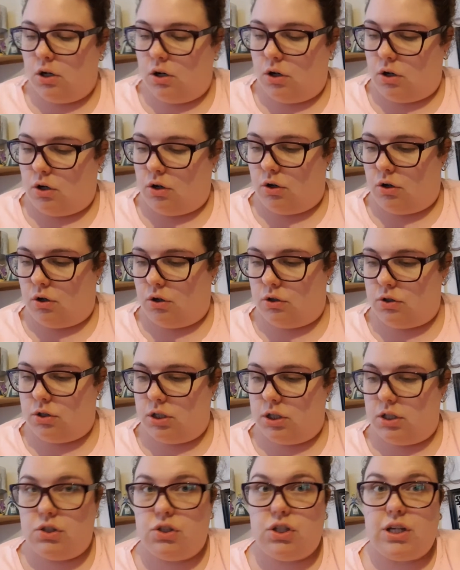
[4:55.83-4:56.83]
on
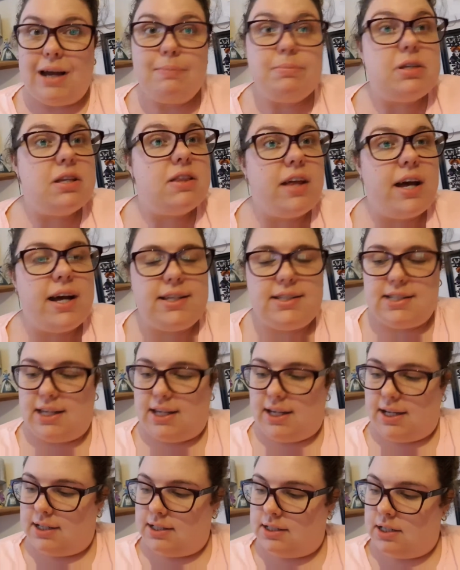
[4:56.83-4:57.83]
chapter
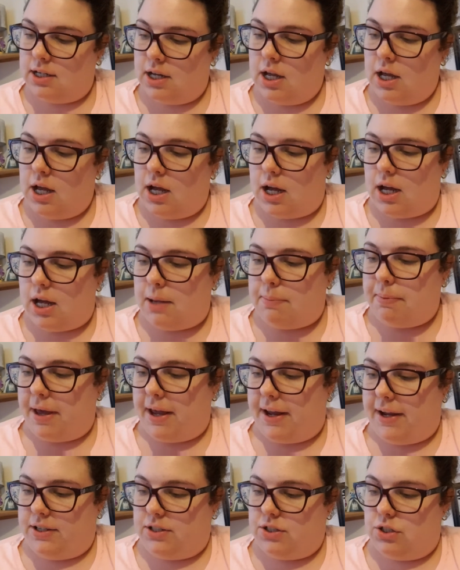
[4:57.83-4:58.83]
13,
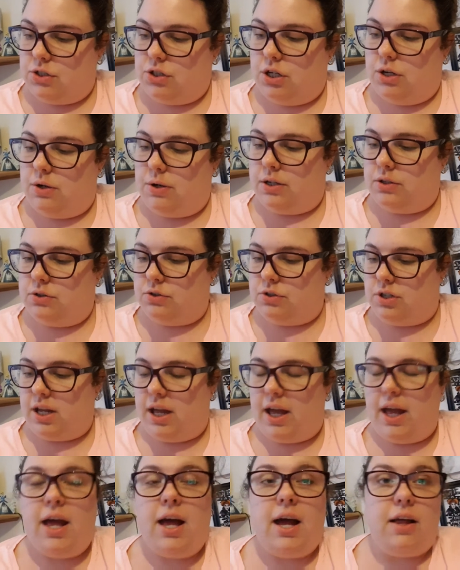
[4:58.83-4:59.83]
page
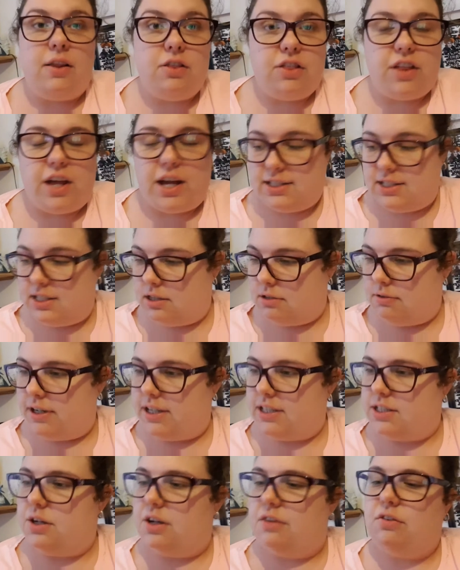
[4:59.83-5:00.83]

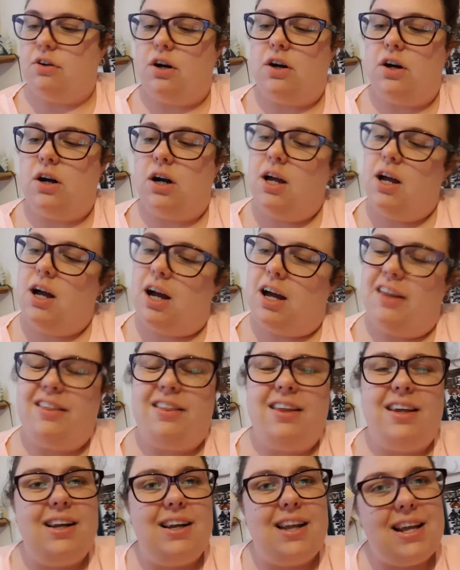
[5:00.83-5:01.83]
233. So I've got, I
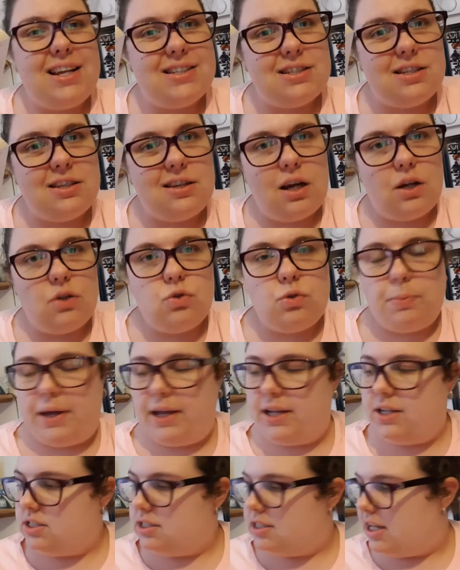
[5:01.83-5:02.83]
think, less than 100
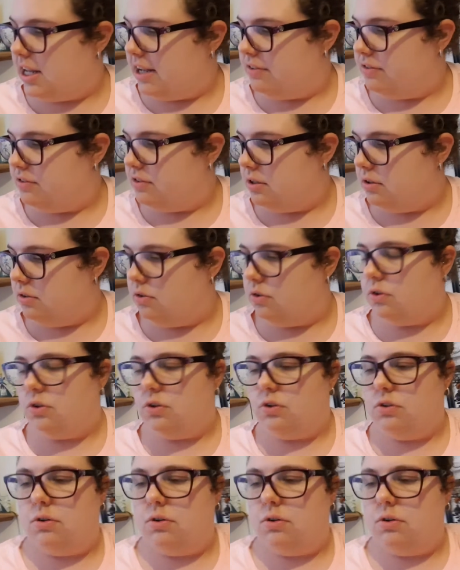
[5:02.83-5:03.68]
pages left, or